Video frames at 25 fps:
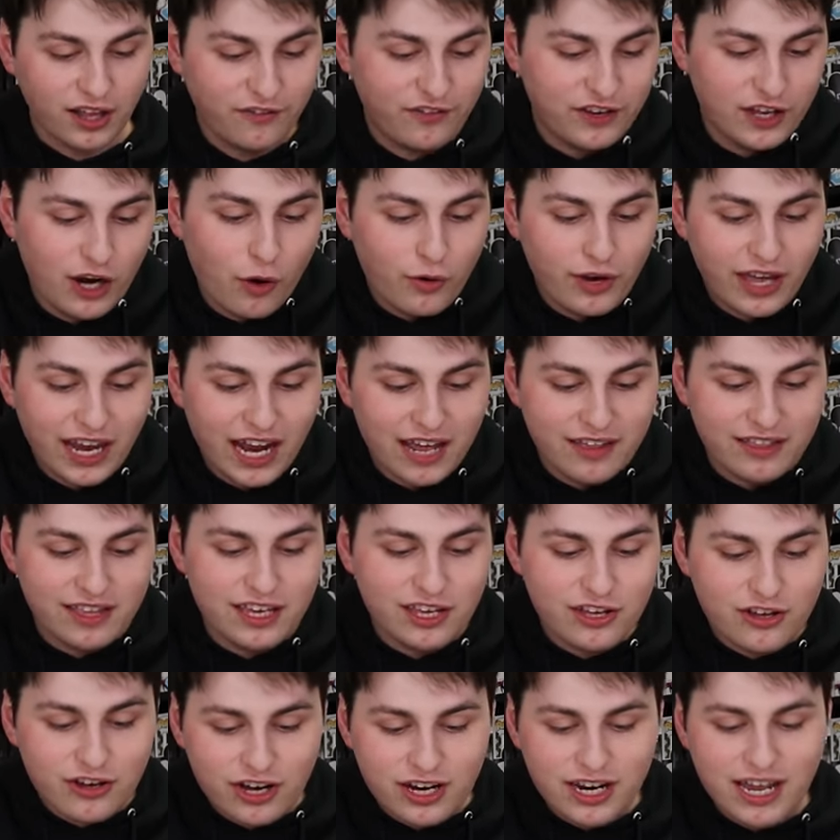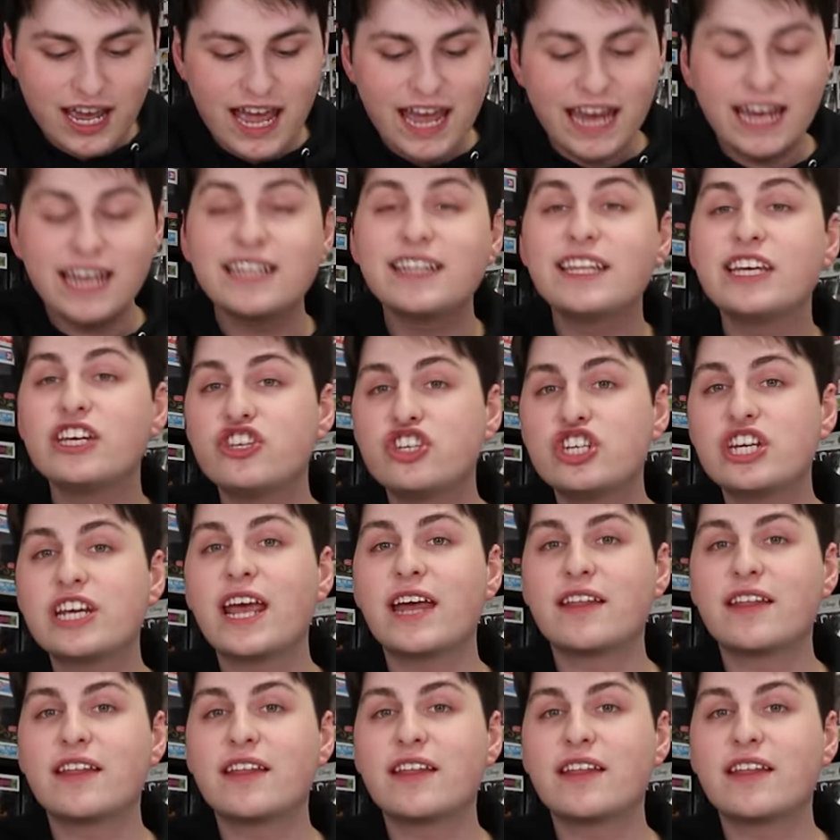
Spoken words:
If you don't get anything good, at least you